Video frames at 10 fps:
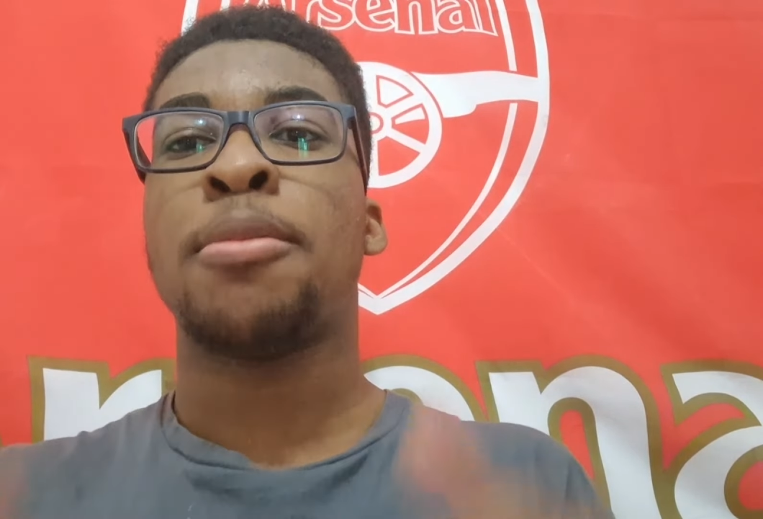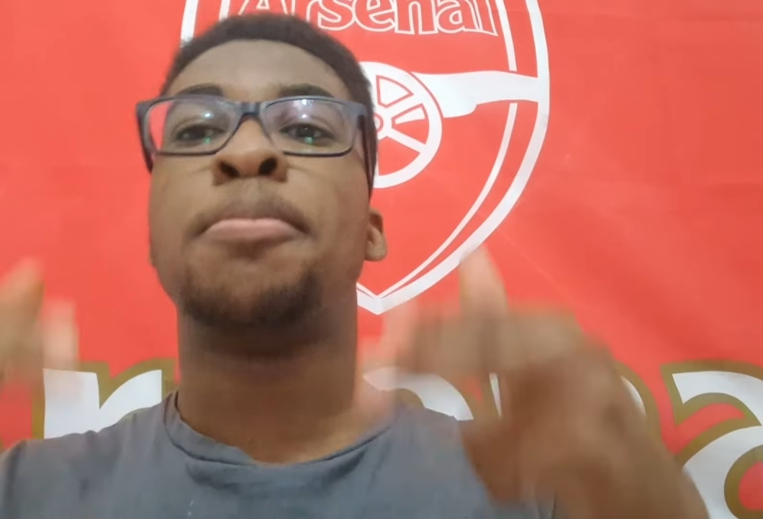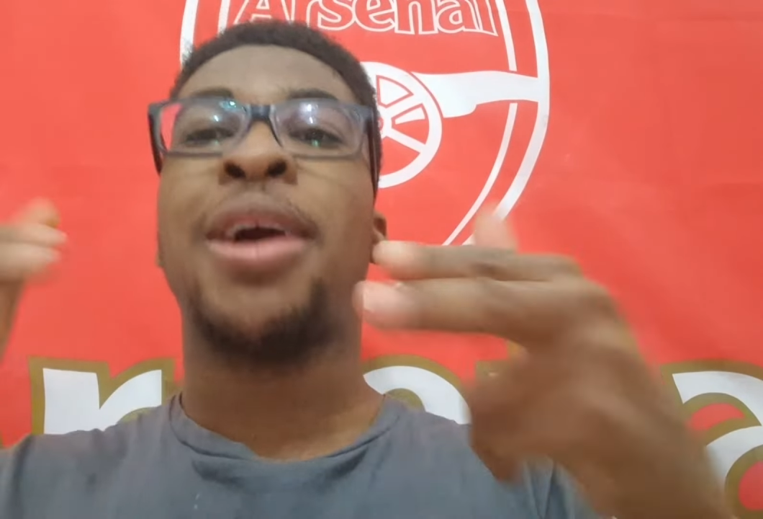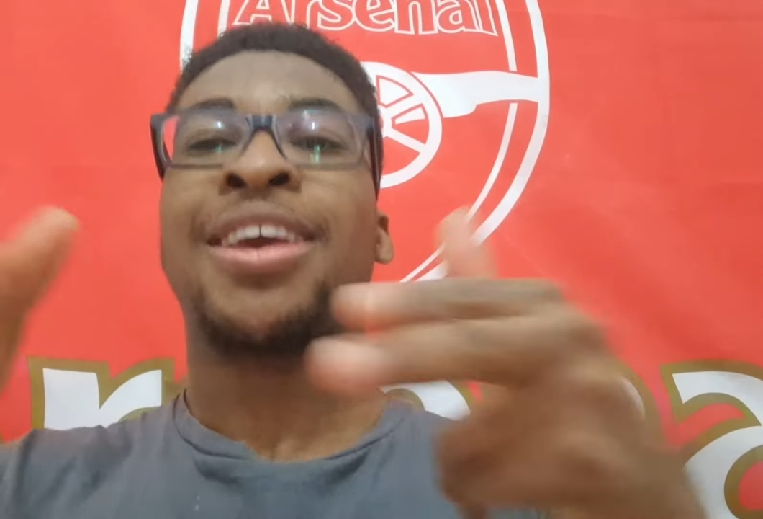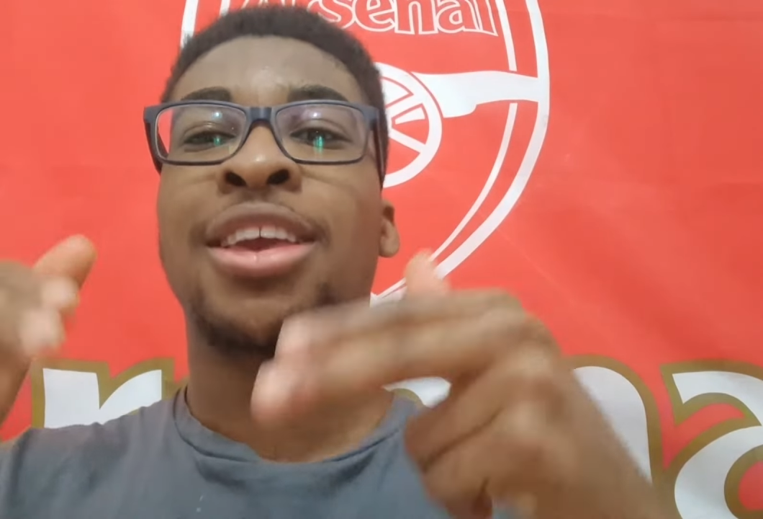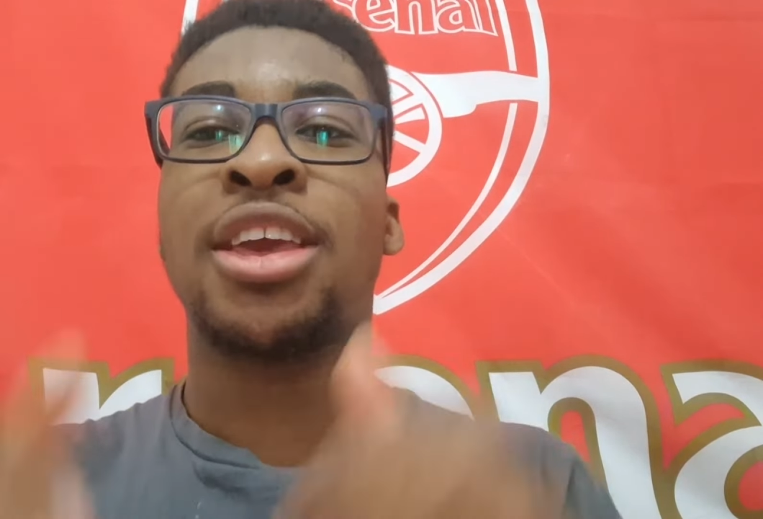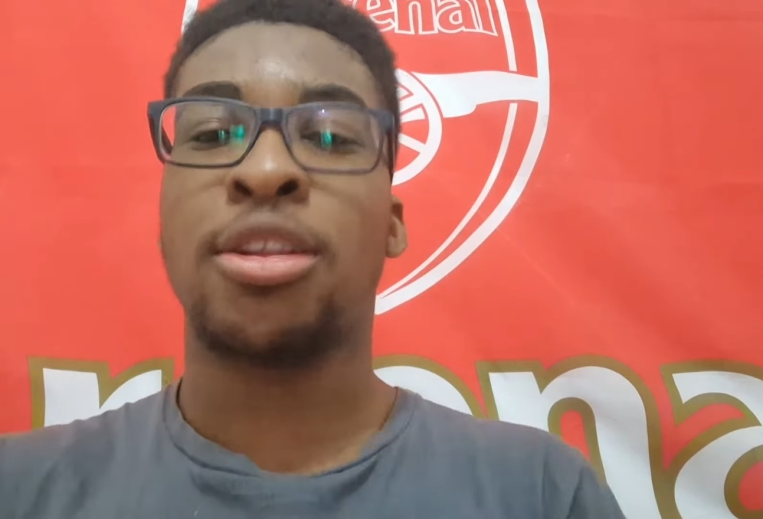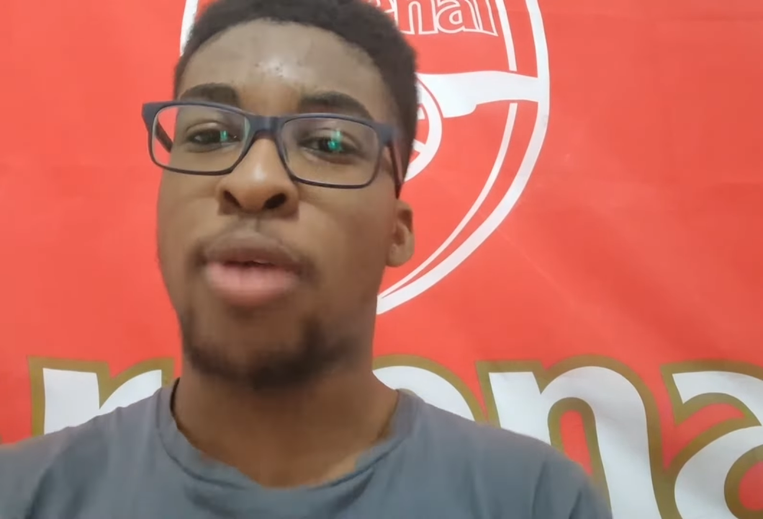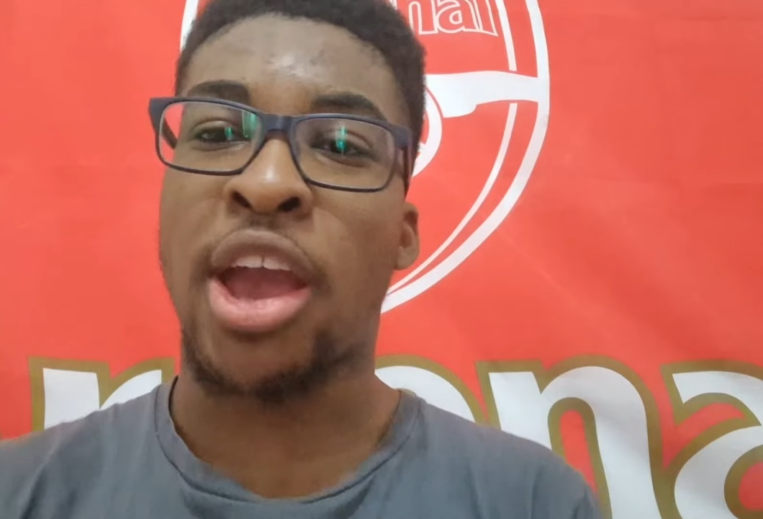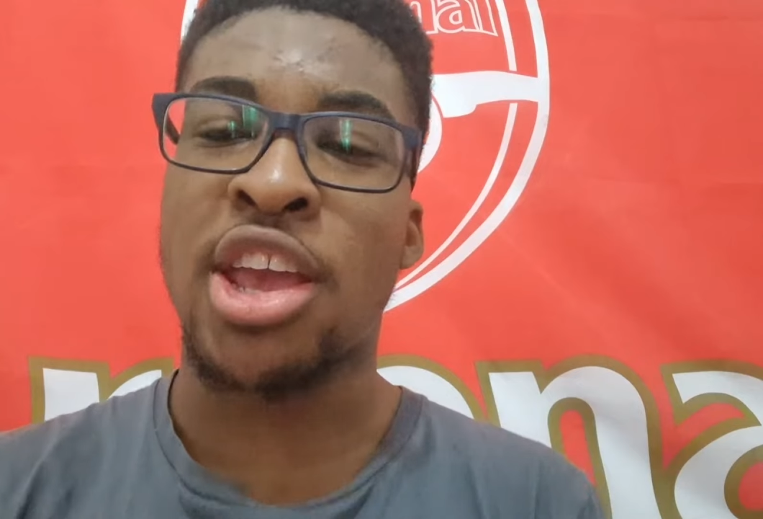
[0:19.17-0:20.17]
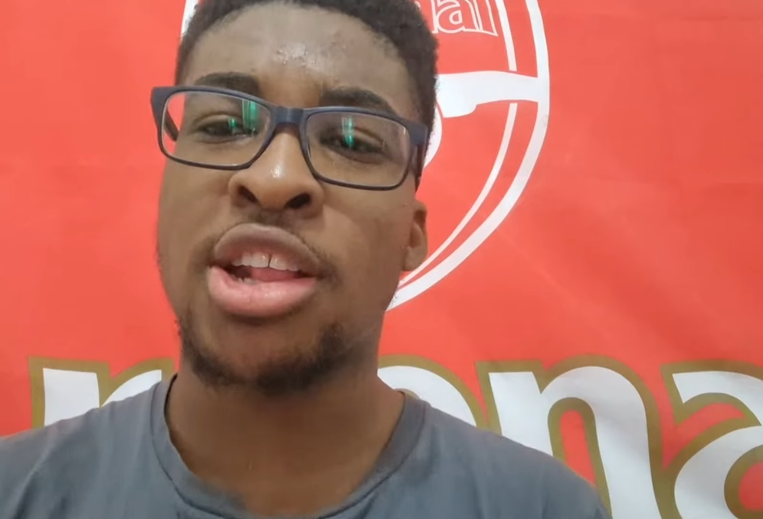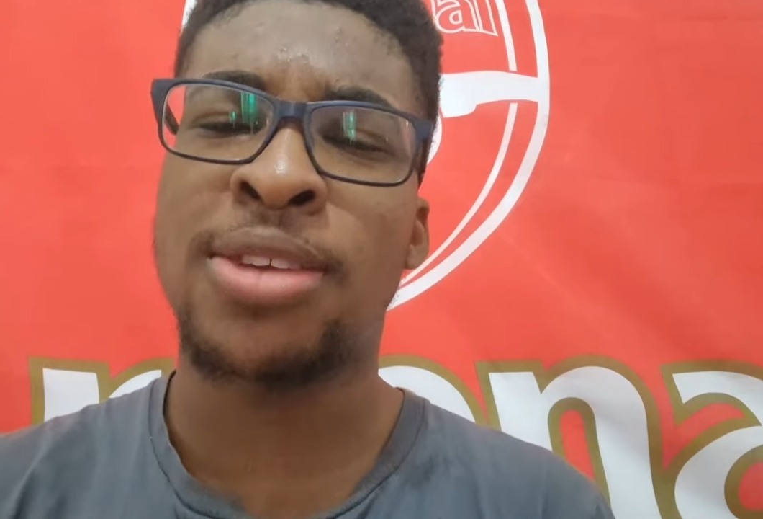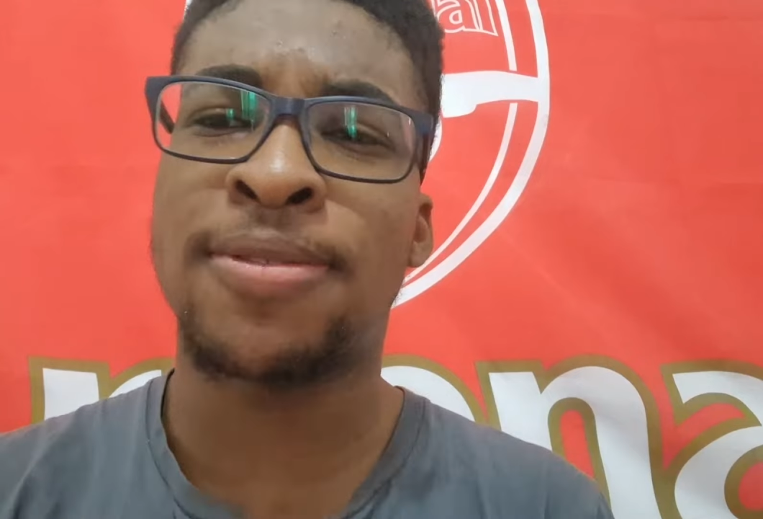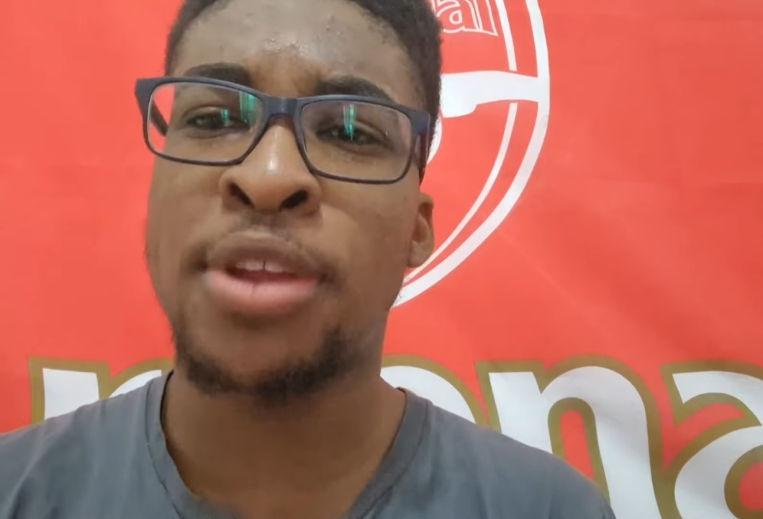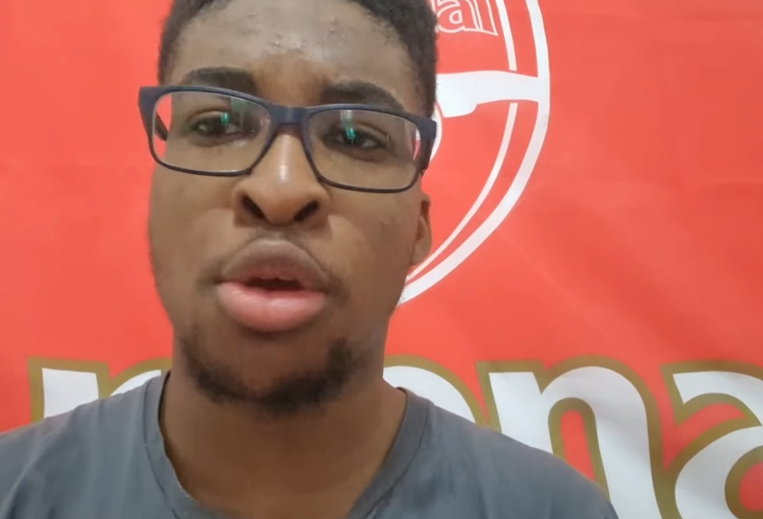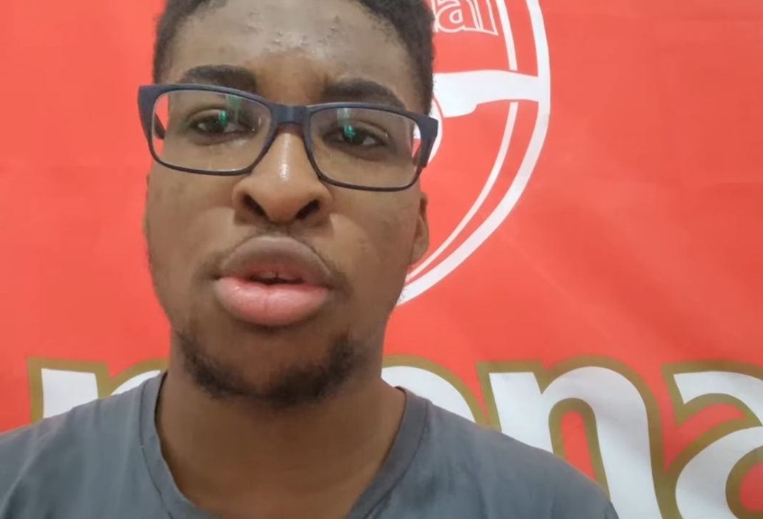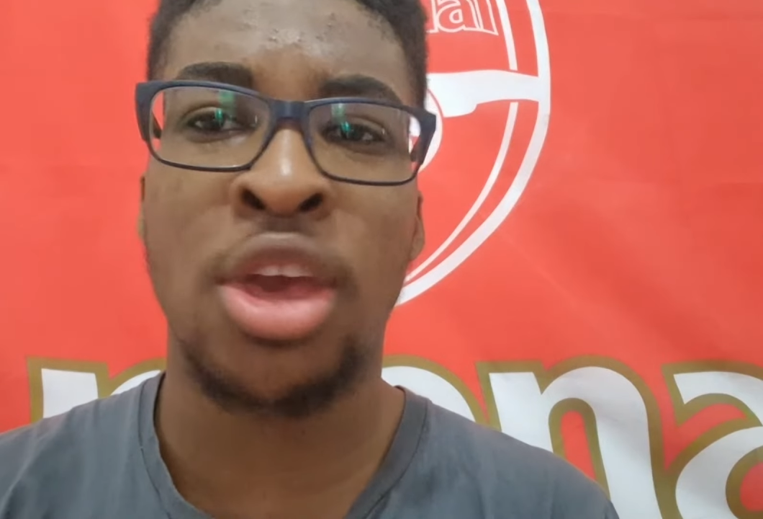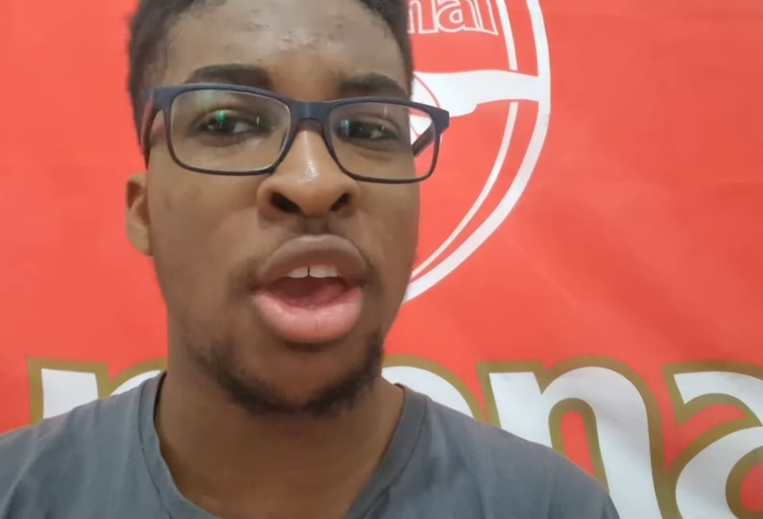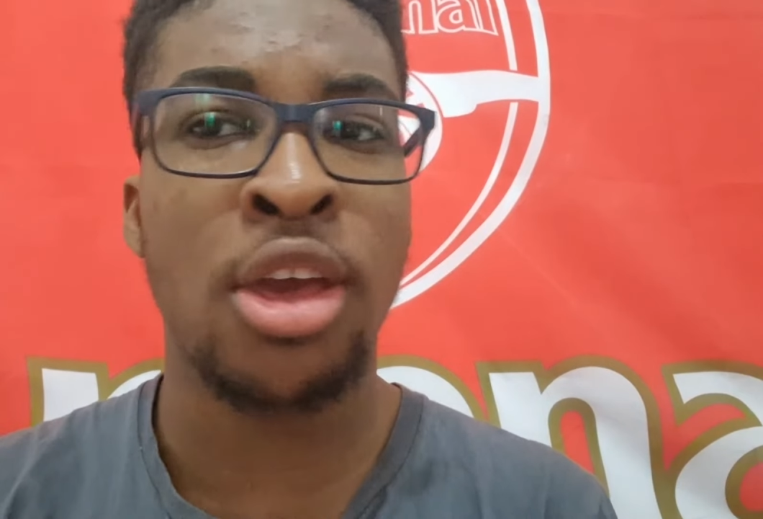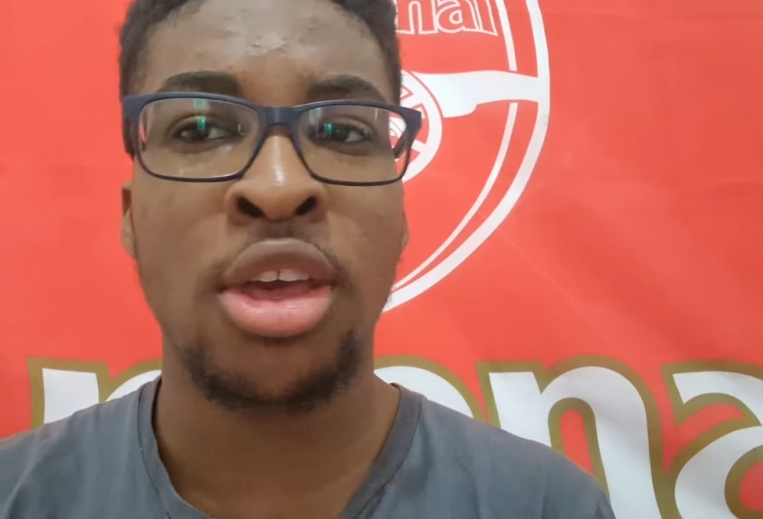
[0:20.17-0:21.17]
I'm back again, right, in this video,
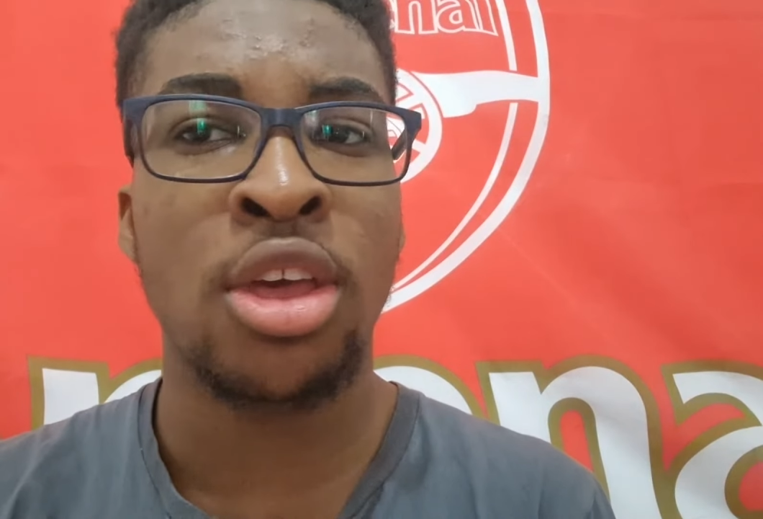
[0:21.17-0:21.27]
yeah.